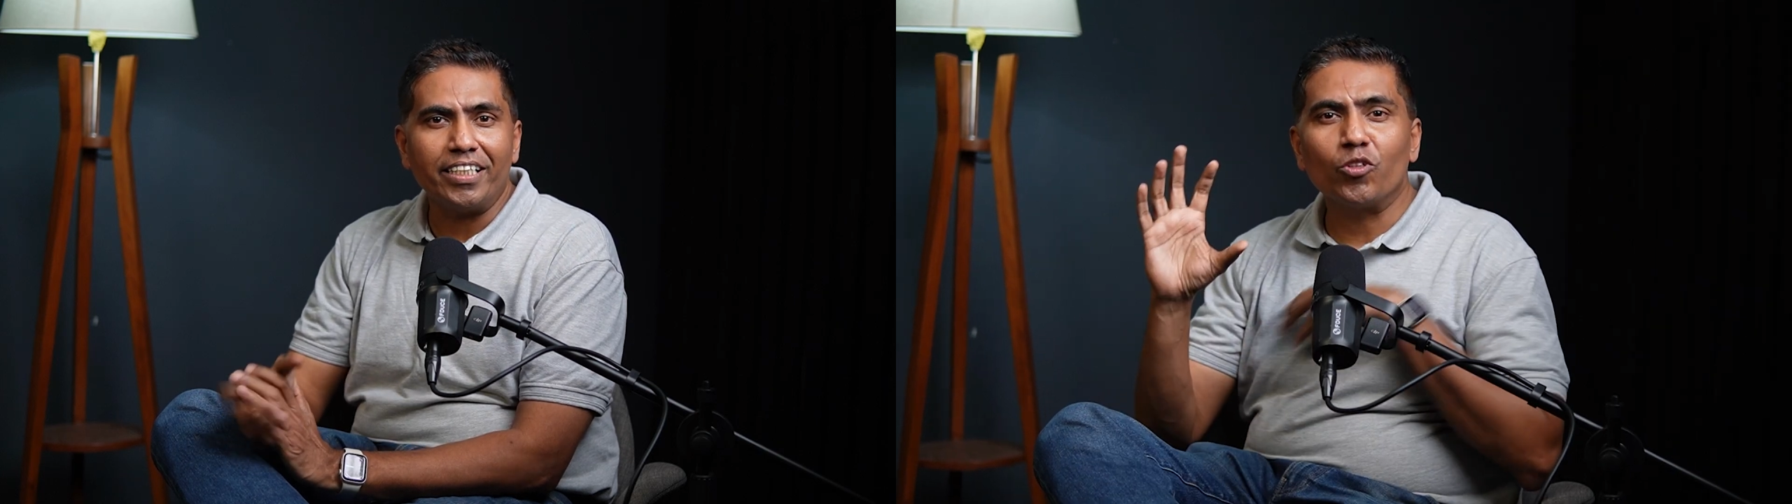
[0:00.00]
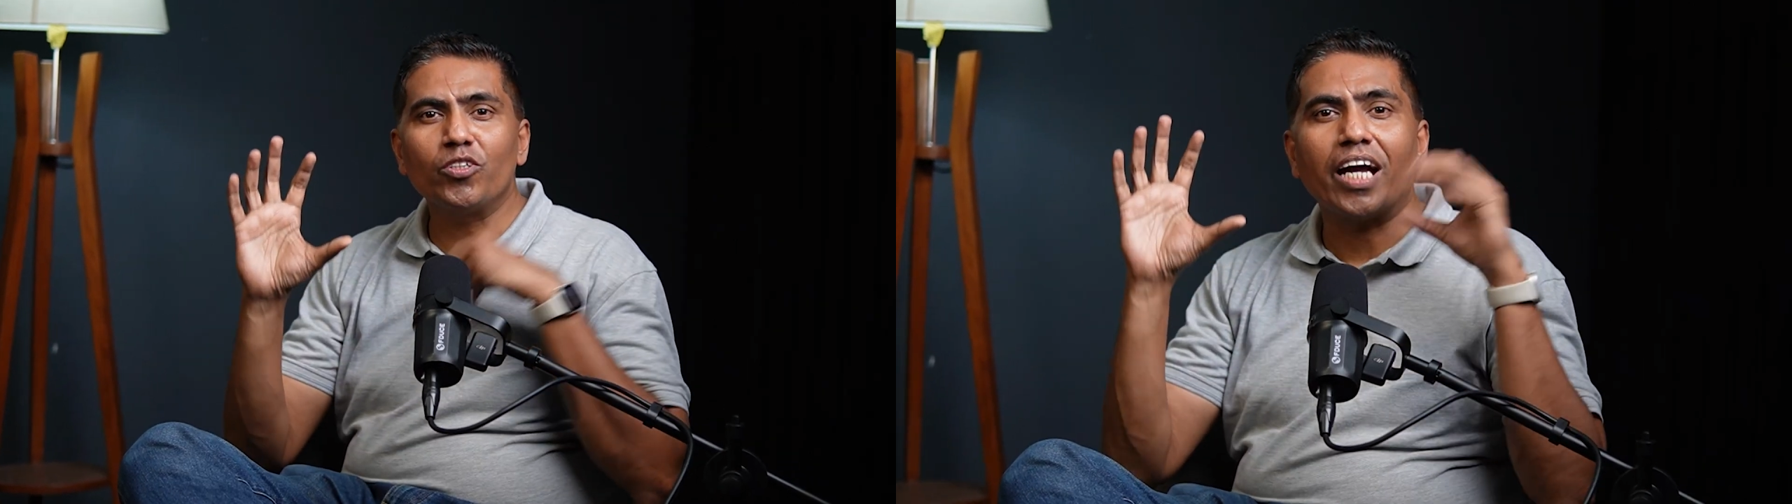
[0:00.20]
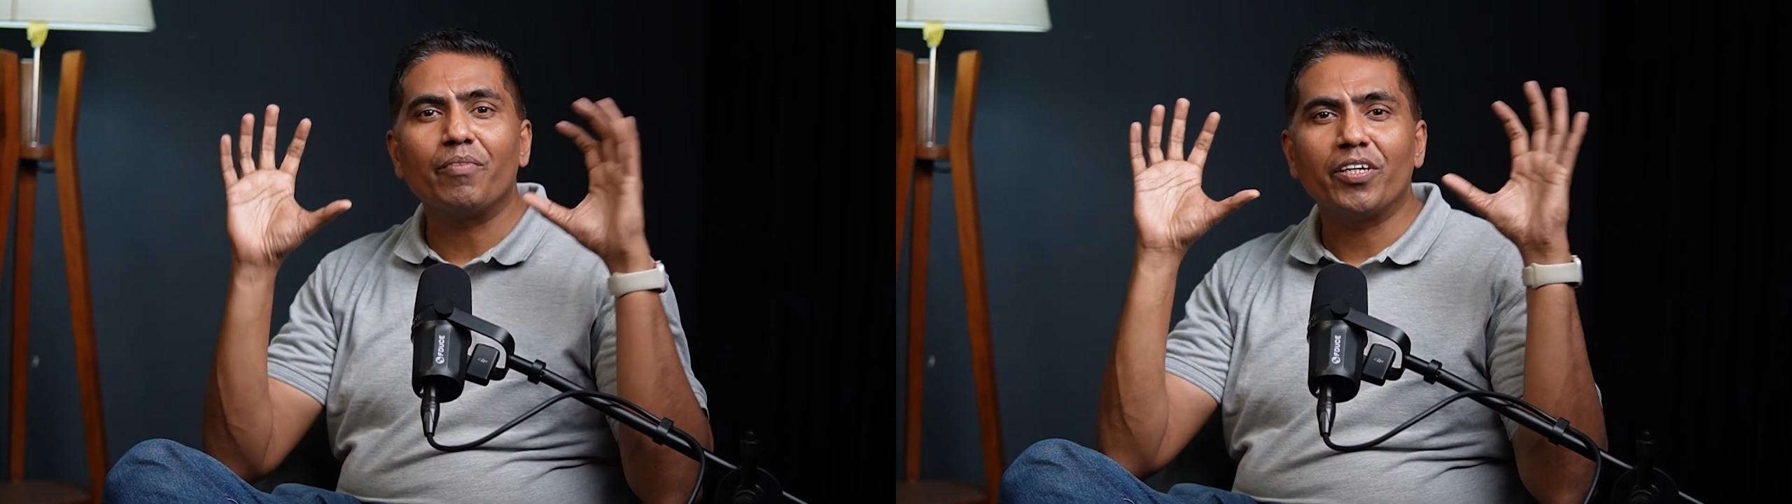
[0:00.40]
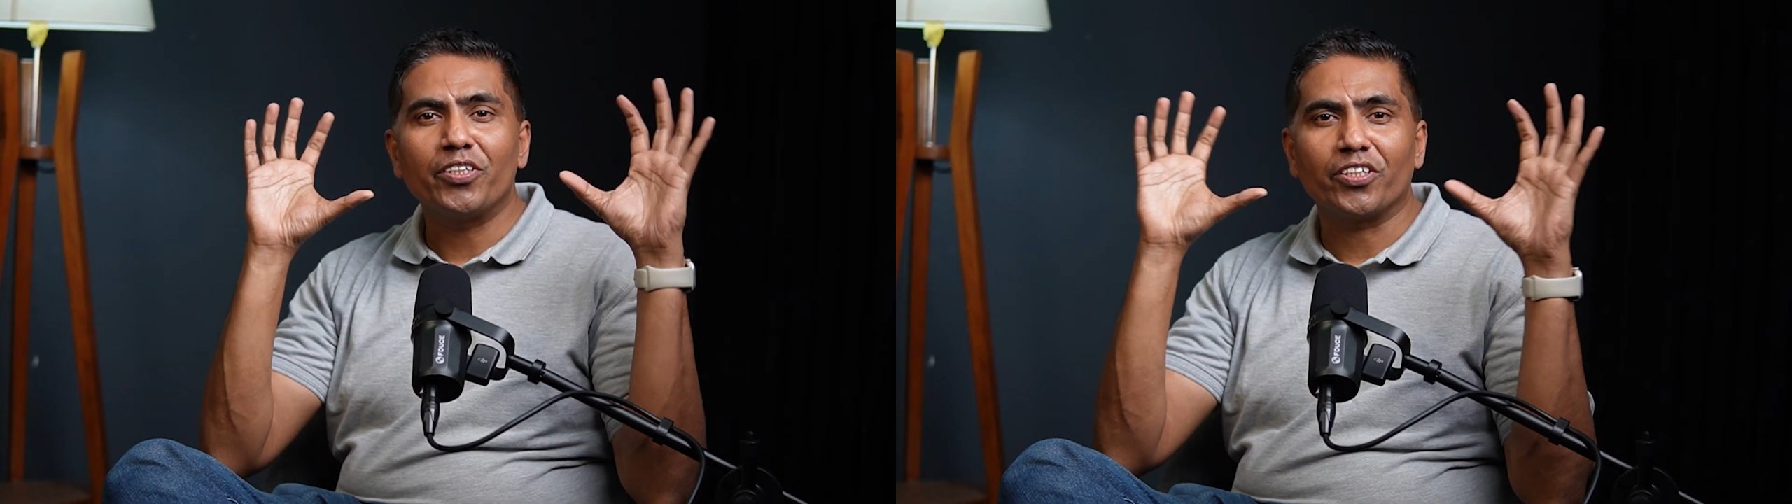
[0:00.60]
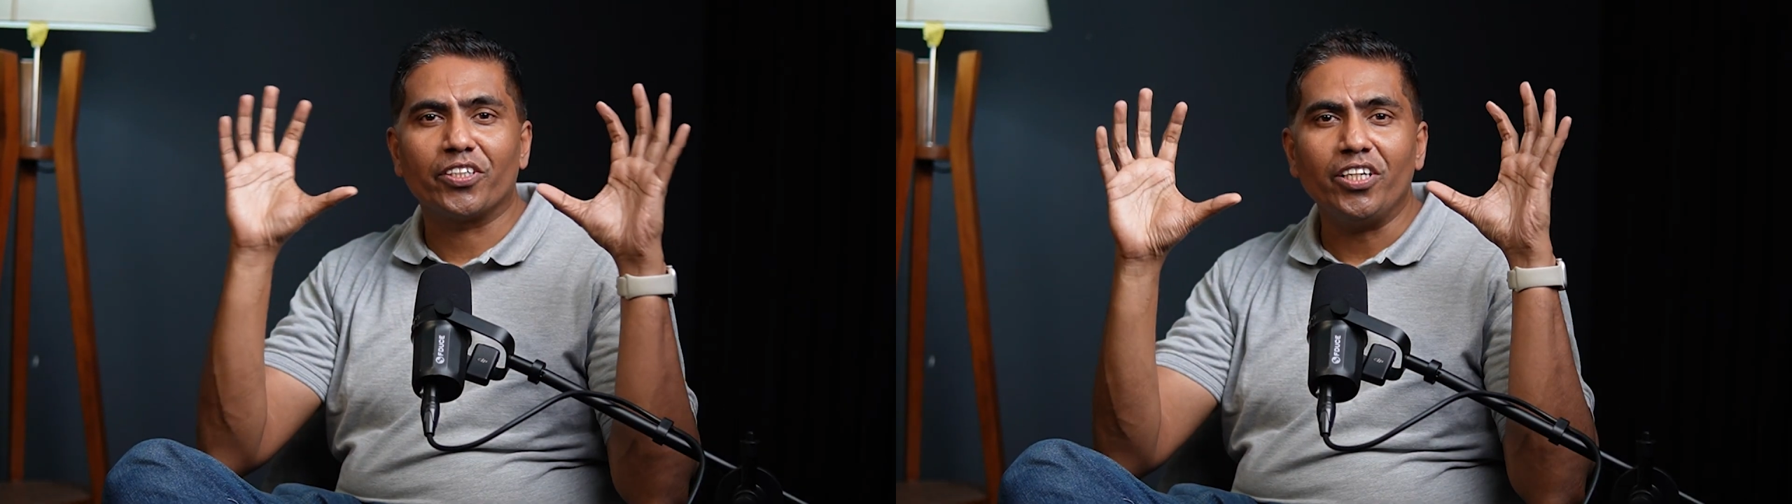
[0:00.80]

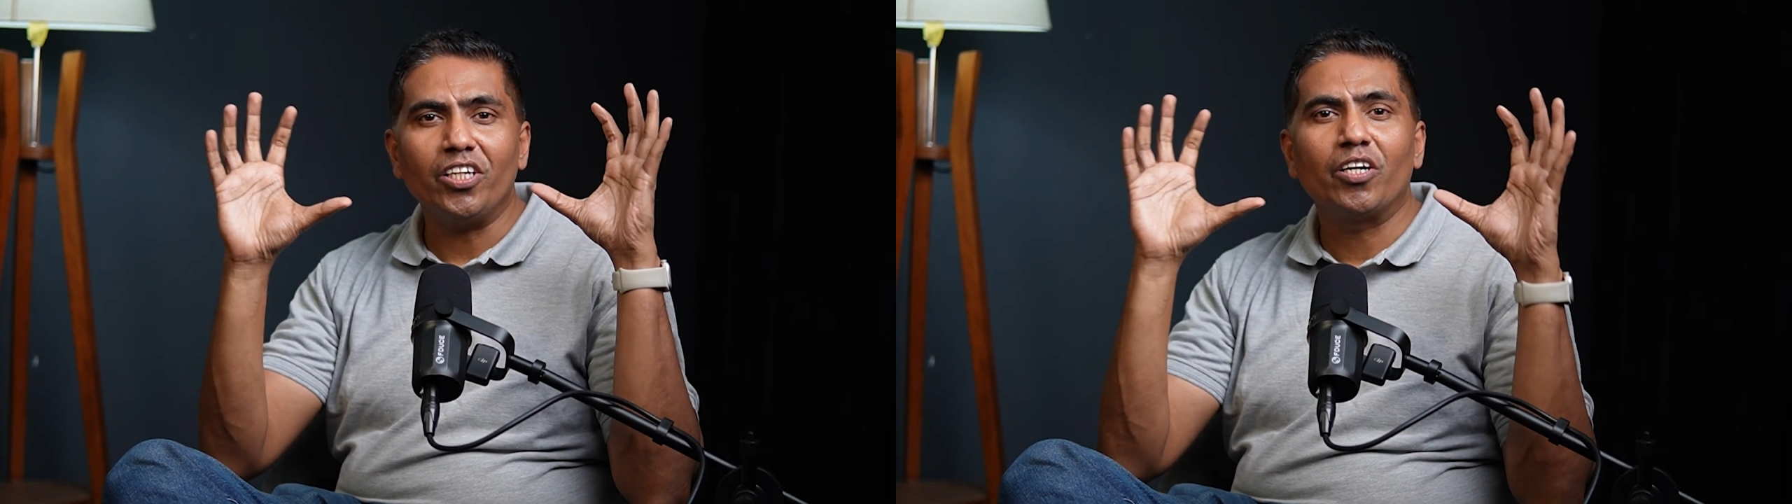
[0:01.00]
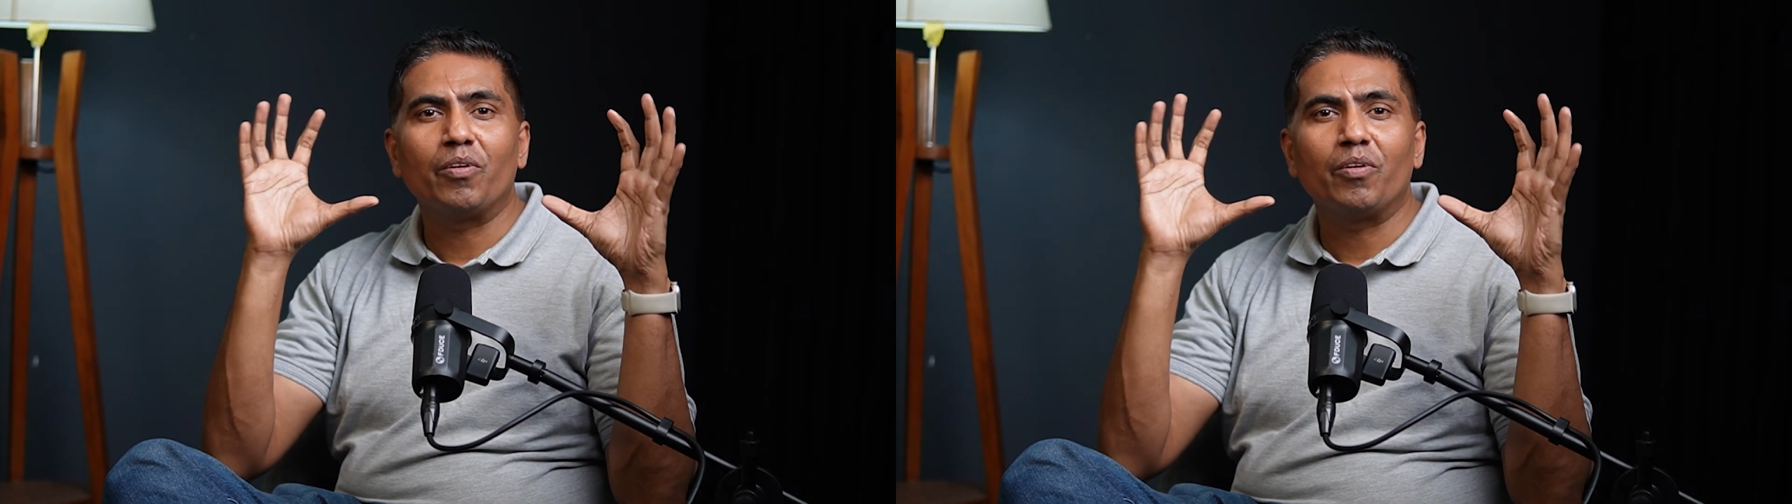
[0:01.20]
two-dimensional